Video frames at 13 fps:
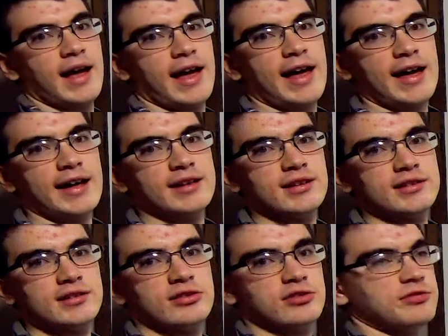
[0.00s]
and
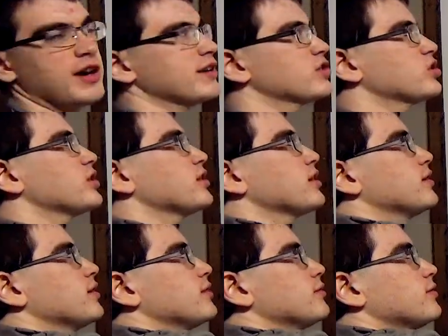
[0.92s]
the direction,
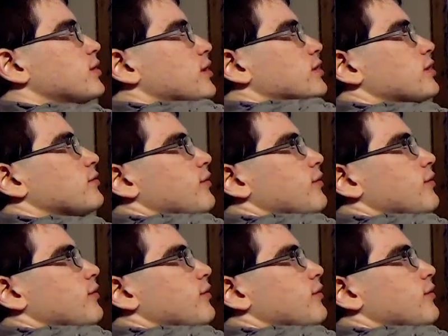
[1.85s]
the